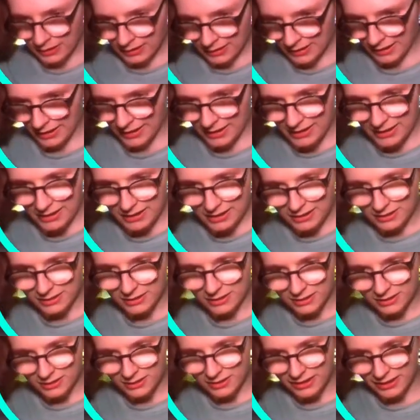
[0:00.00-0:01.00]
Hey,
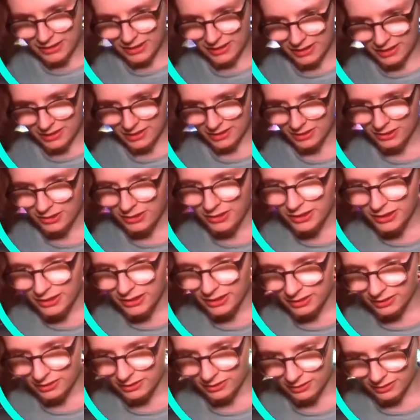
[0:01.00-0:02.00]
little kids are
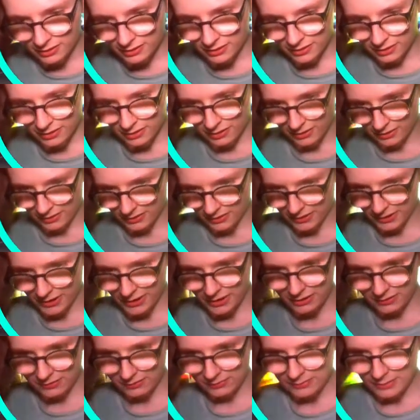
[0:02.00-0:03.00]

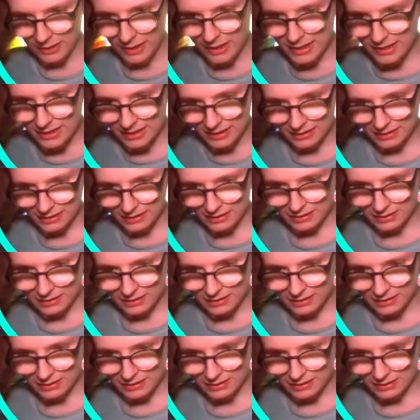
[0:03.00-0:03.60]
eating right.